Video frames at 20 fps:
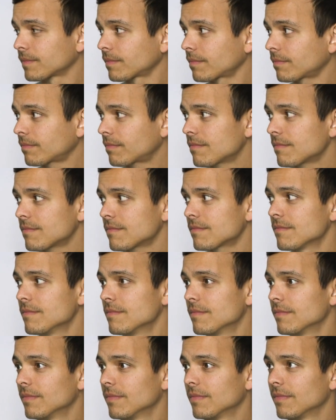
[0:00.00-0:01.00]

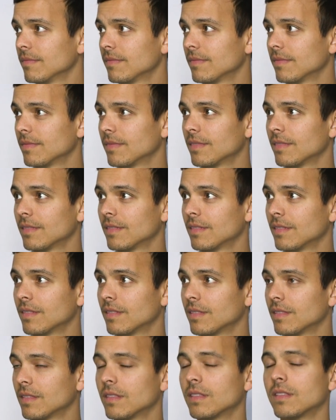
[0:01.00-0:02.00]

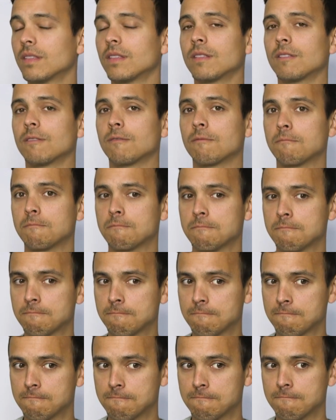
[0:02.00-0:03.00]

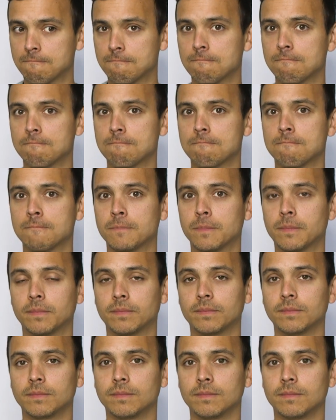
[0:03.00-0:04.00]

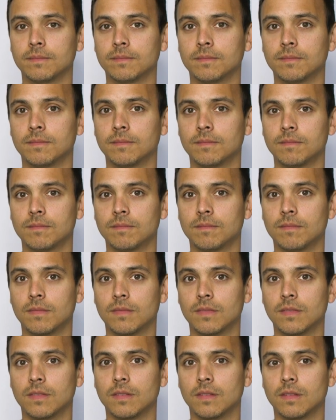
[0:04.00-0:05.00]

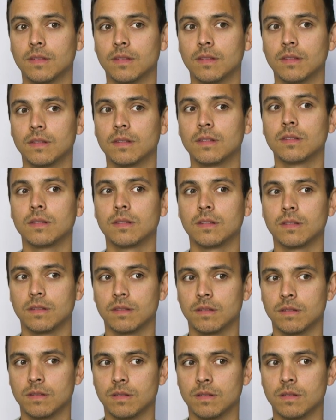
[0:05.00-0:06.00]

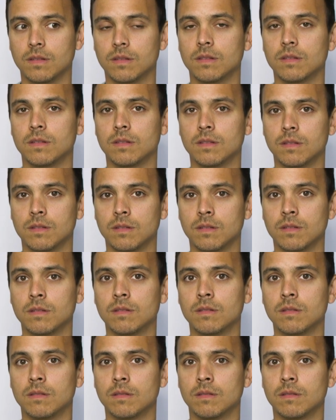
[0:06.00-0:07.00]

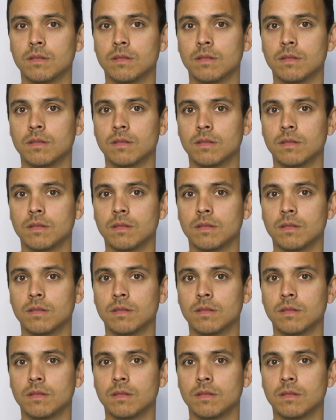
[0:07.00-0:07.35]
No words are spoken by the person on screen.